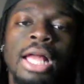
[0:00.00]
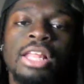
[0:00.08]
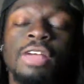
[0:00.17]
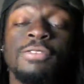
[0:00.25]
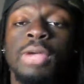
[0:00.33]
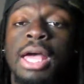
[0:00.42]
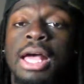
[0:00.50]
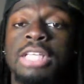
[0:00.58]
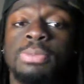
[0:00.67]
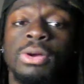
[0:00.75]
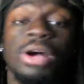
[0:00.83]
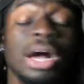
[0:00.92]
I love you
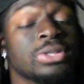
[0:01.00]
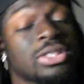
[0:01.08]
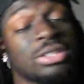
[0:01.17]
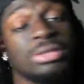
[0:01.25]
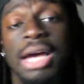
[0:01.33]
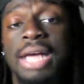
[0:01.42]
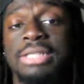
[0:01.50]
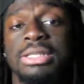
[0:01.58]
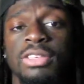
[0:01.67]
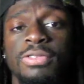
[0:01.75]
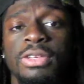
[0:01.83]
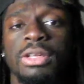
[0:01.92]
guys, bro. I will see you guys in
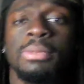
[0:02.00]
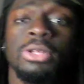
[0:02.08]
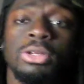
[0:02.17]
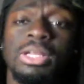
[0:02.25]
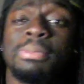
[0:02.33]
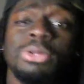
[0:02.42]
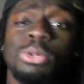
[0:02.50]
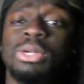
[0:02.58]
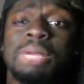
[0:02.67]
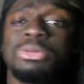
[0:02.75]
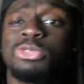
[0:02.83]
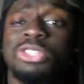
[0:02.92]
the next video. Let me know down below in the
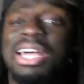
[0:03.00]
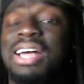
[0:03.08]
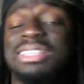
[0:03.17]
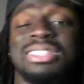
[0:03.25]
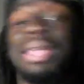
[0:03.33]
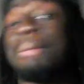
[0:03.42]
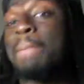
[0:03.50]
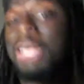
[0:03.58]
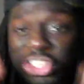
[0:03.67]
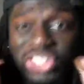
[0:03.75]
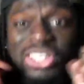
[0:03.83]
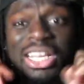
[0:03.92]
comments what you guys think. Make
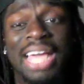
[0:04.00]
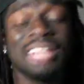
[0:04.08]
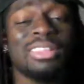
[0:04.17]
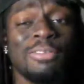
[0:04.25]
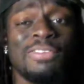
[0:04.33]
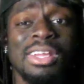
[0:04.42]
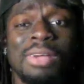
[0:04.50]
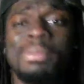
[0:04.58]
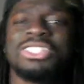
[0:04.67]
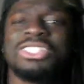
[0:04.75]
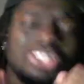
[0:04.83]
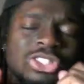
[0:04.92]
sure you like the video. Make sure you